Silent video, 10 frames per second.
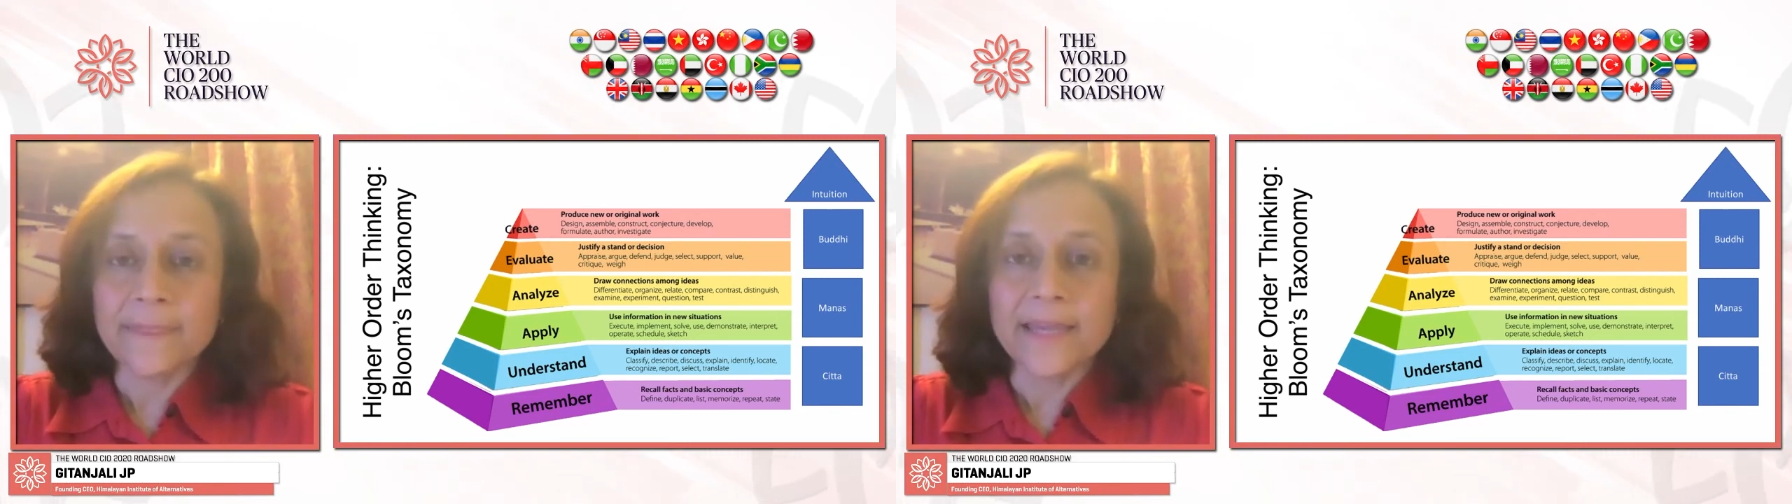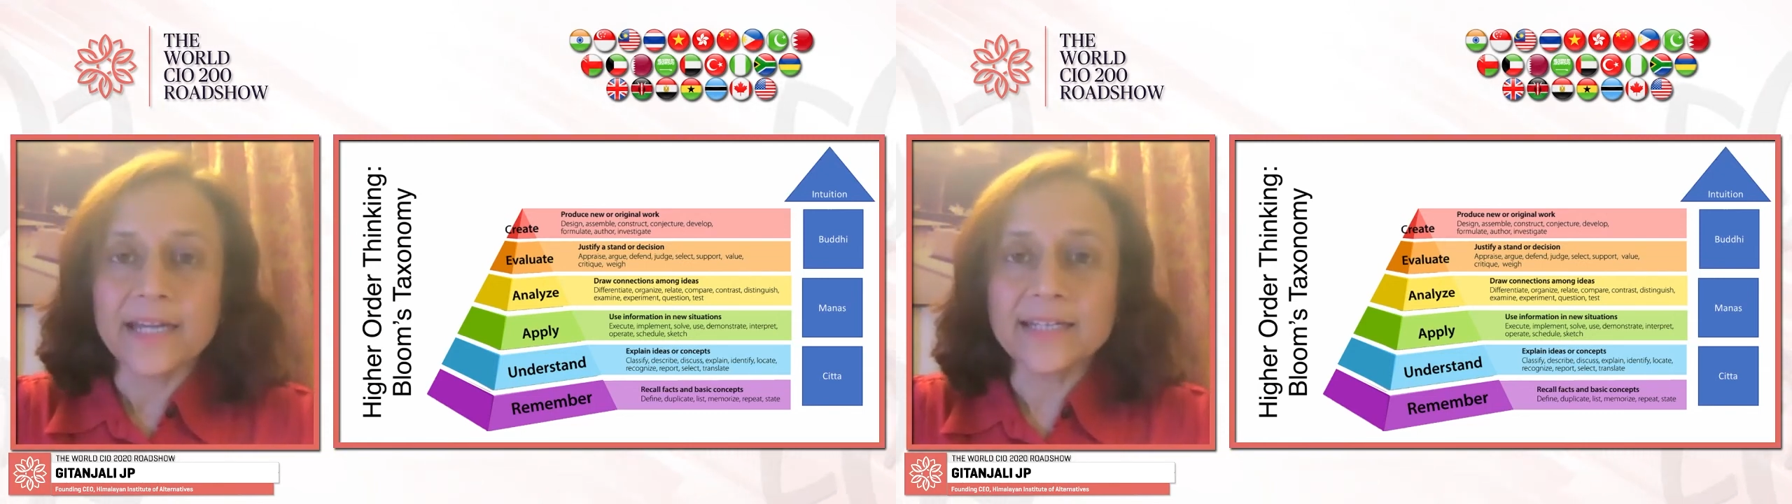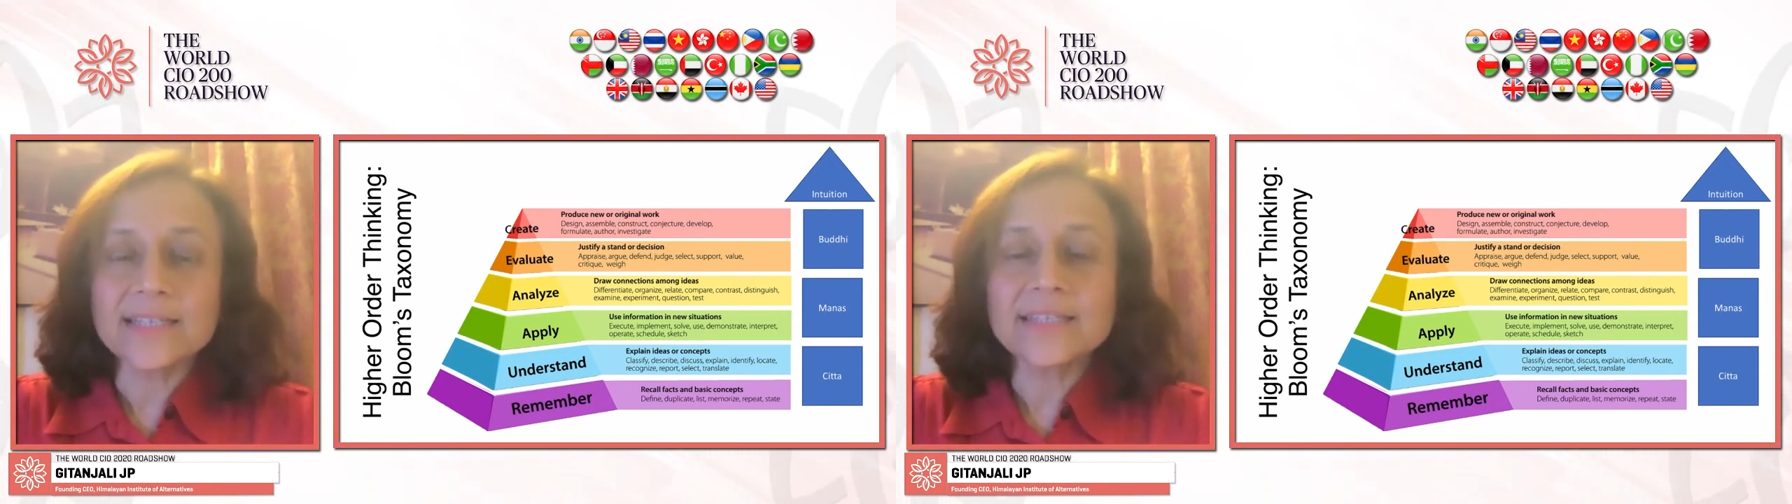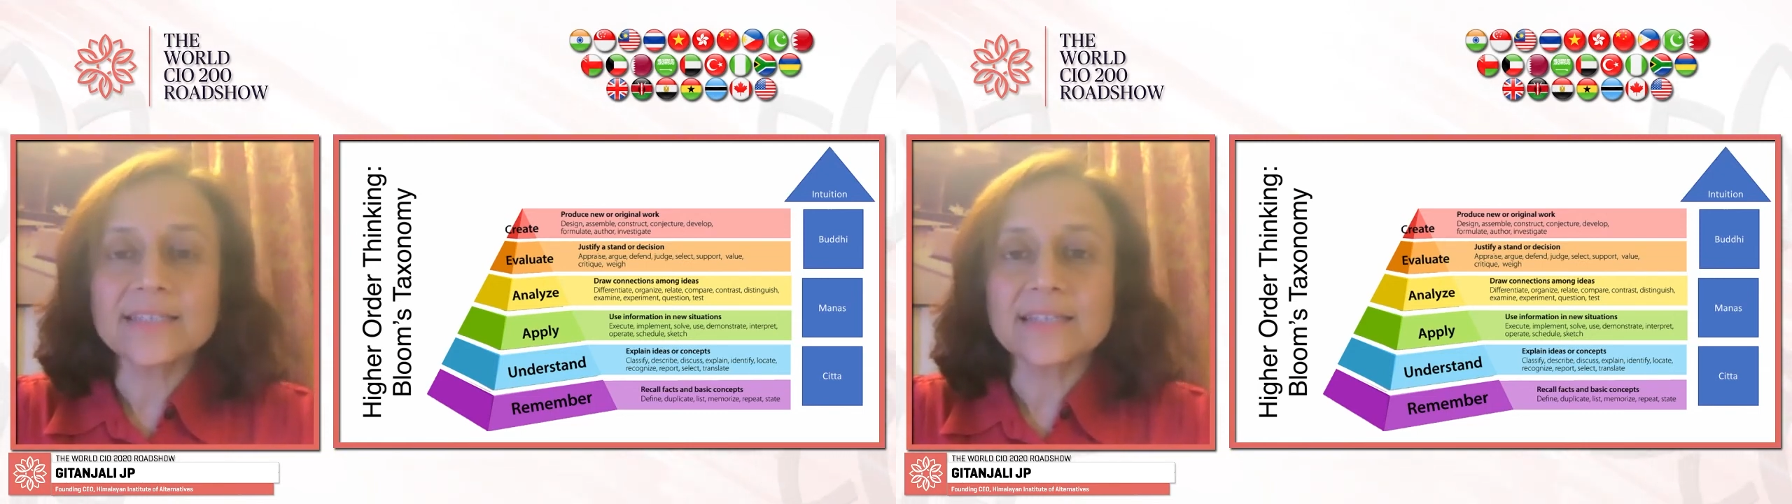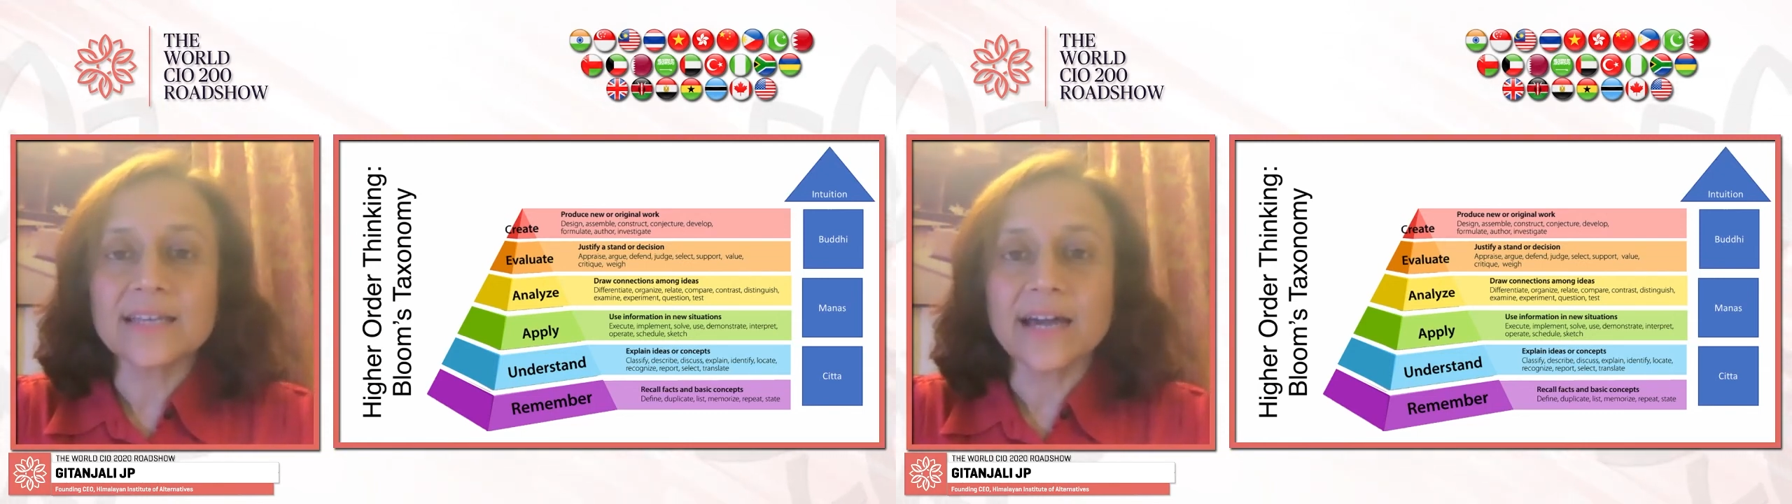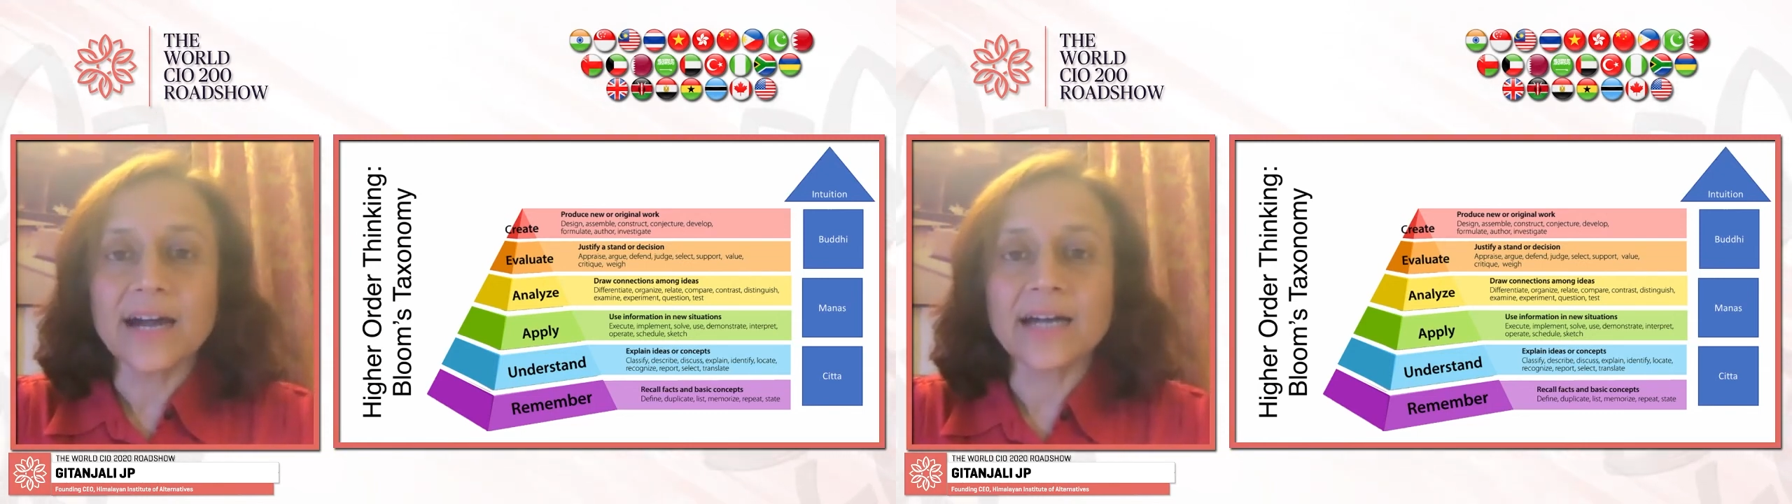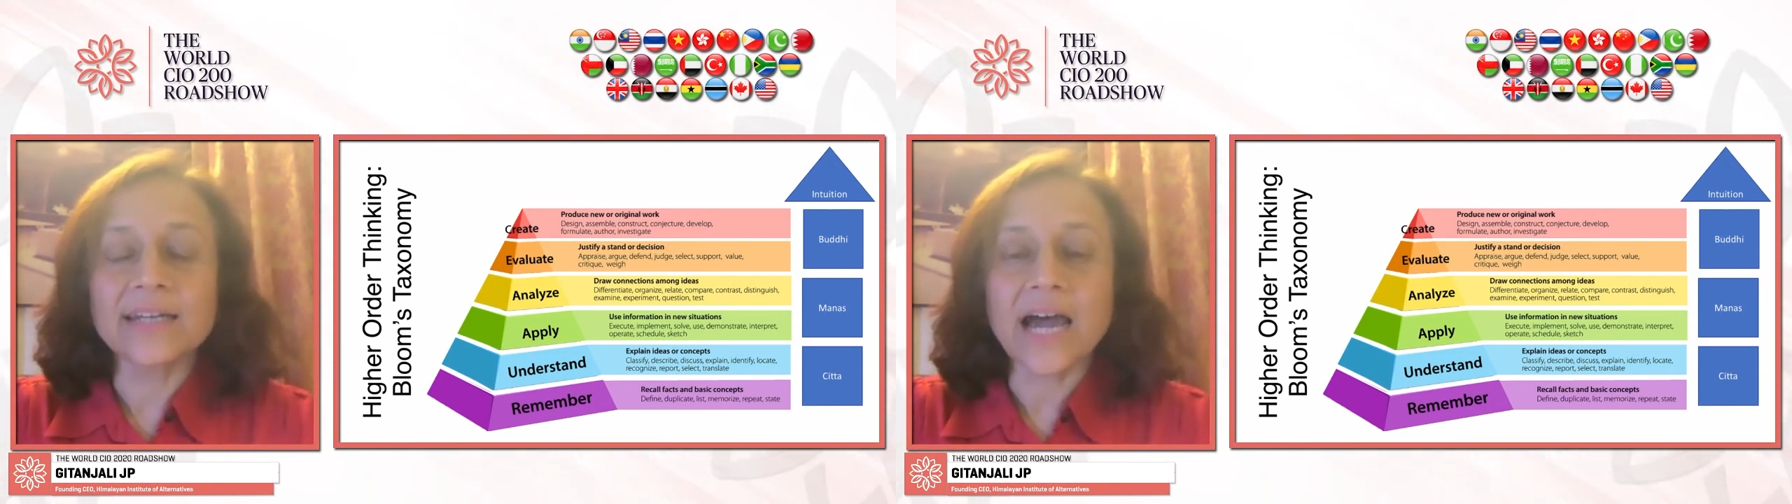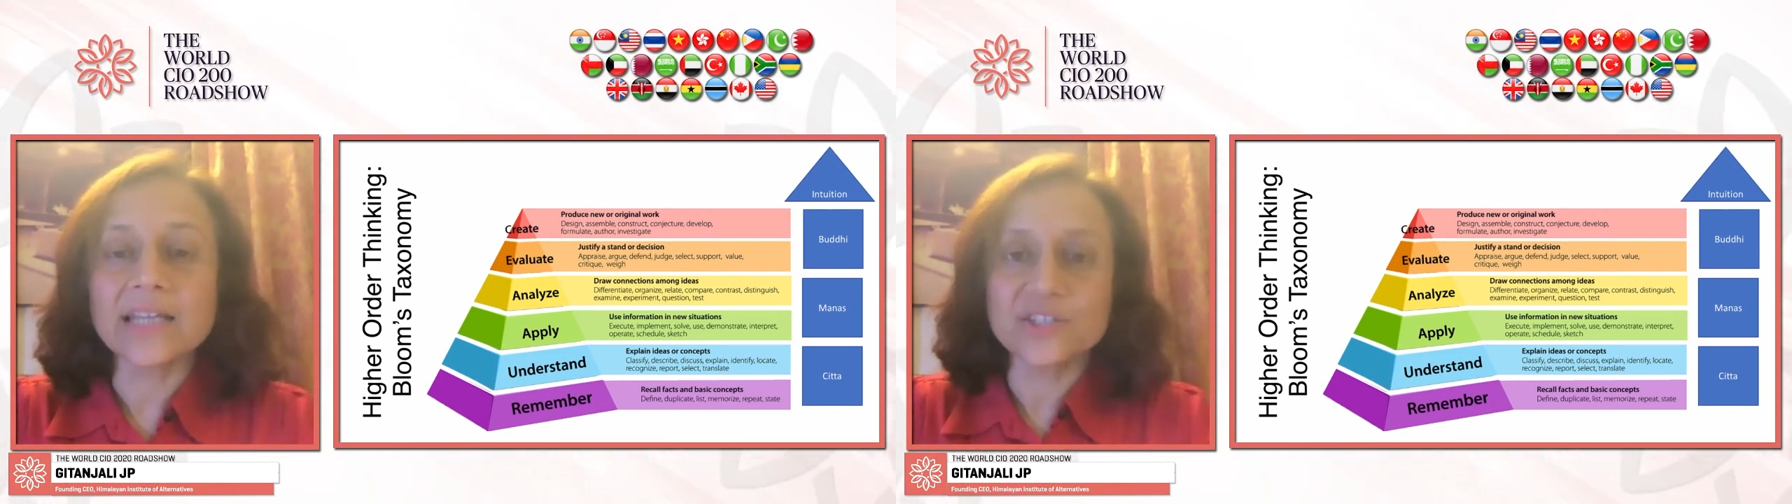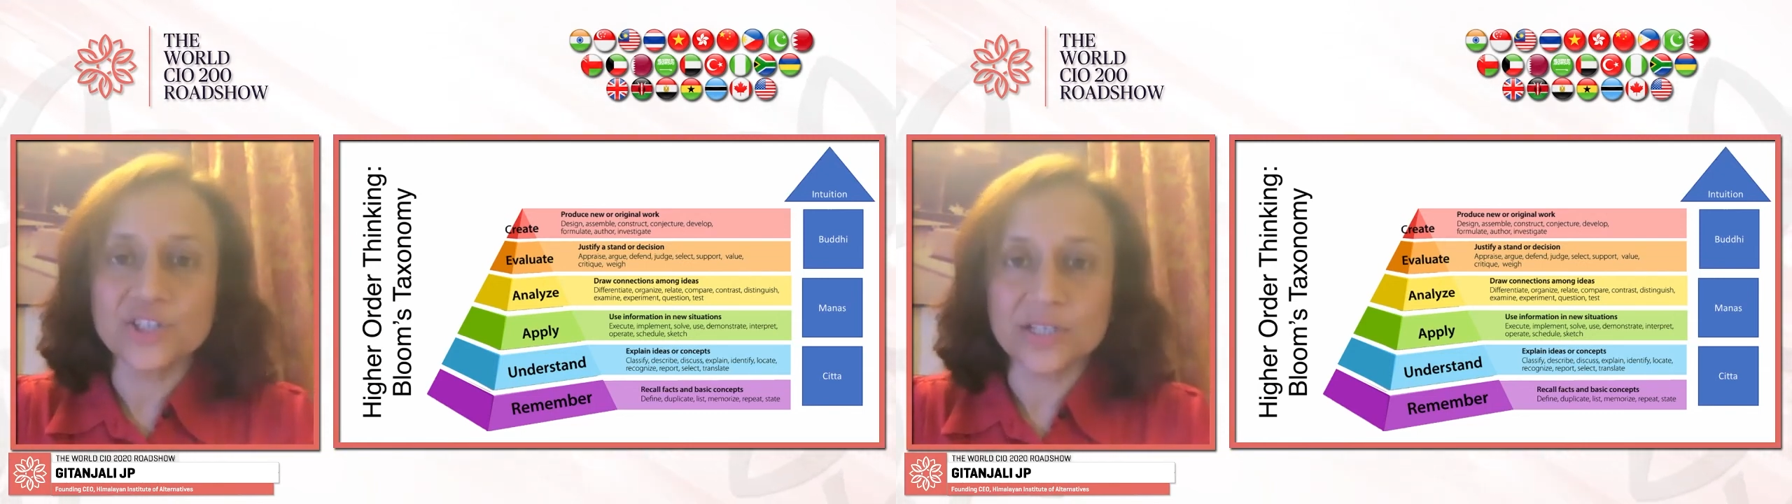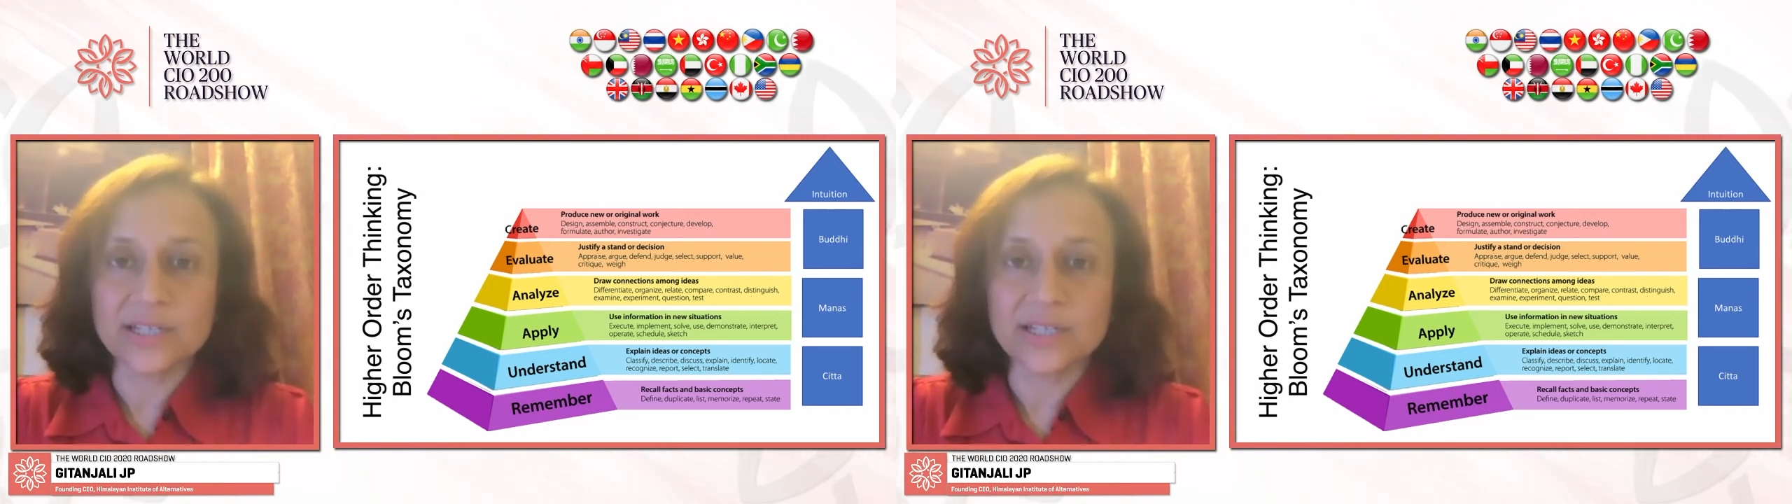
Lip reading: It is a nudge